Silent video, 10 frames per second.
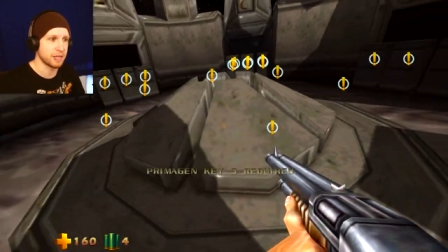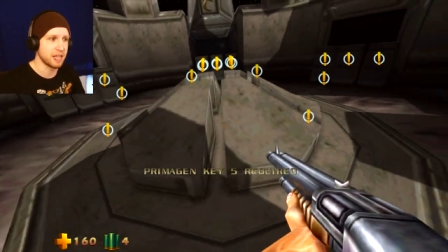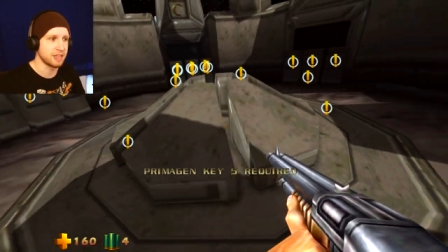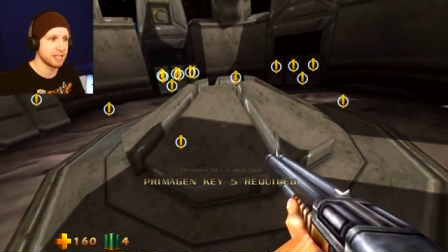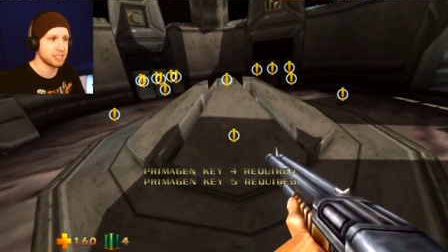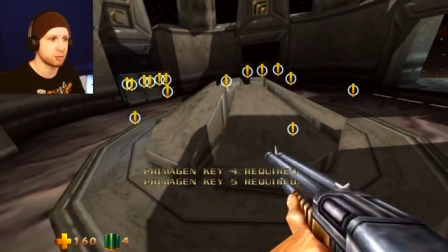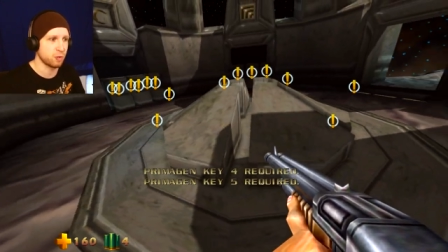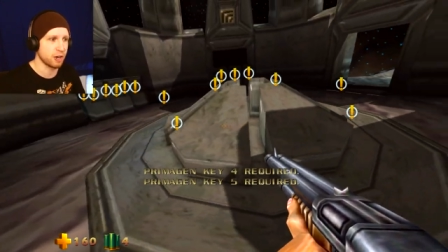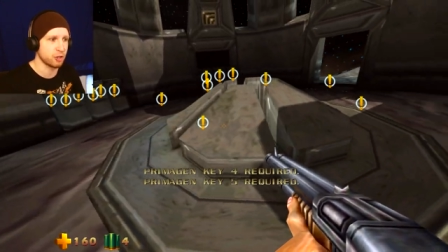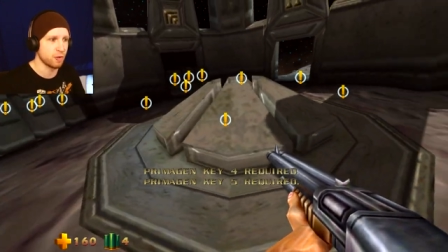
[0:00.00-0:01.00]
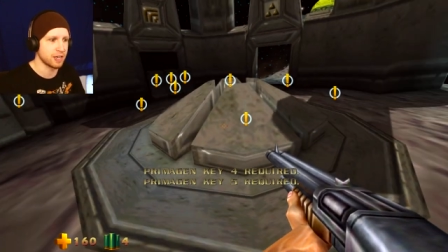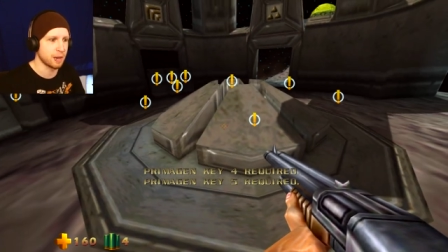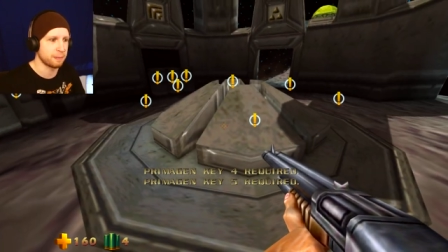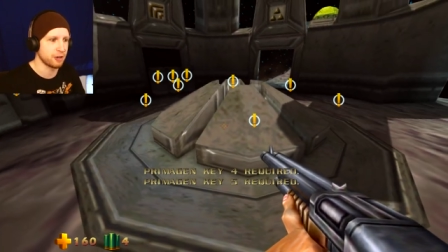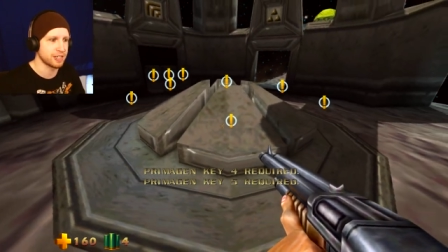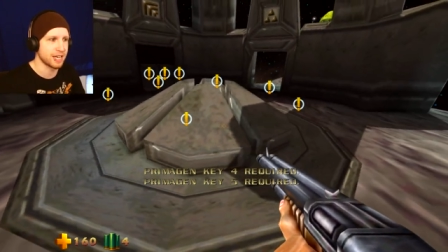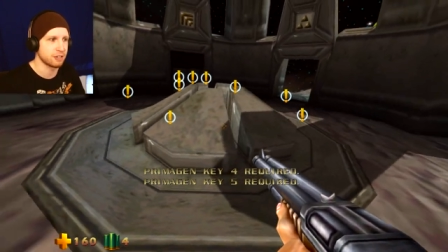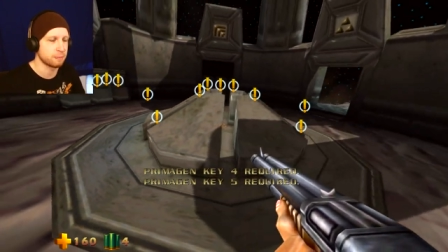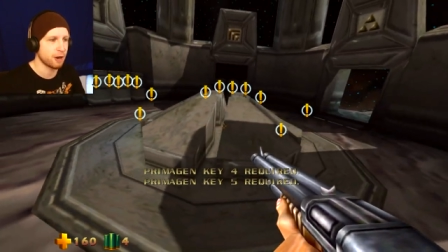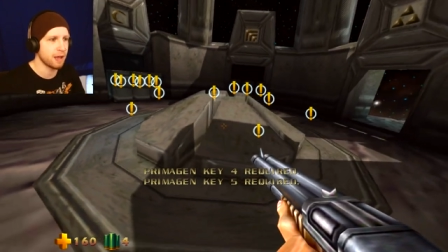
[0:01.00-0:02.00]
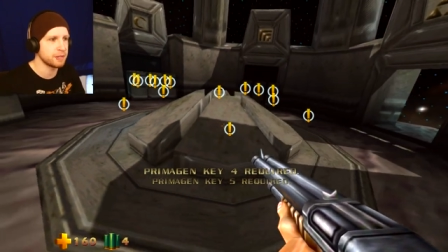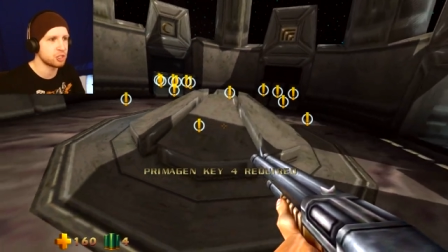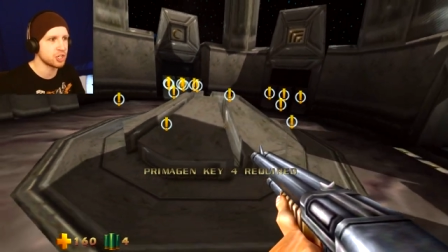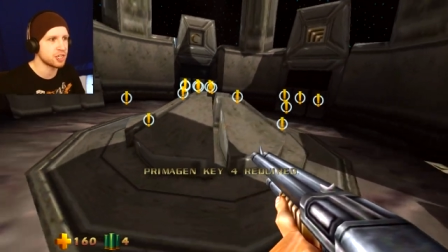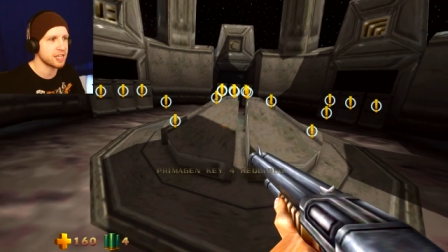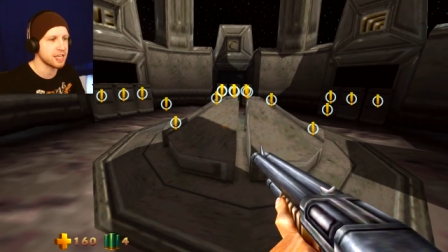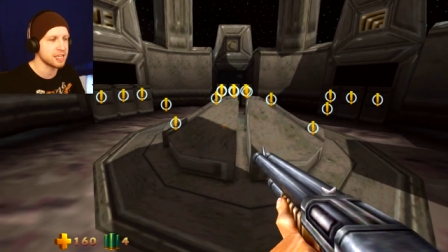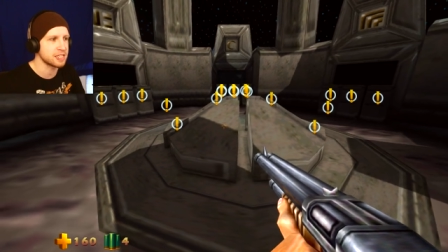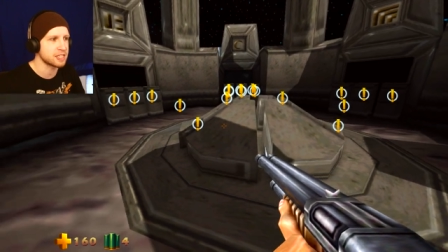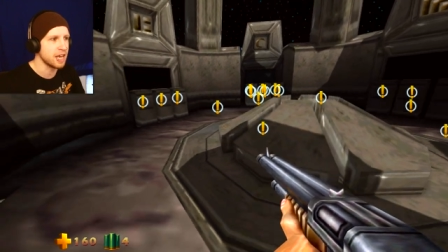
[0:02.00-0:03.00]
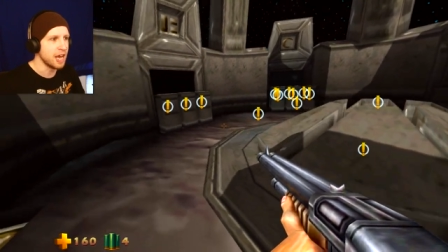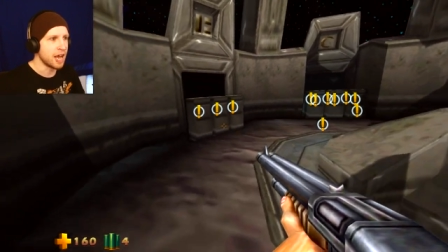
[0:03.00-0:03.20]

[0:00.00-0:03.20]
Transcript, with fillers: And then this is where you end up putting down the Primagen keys.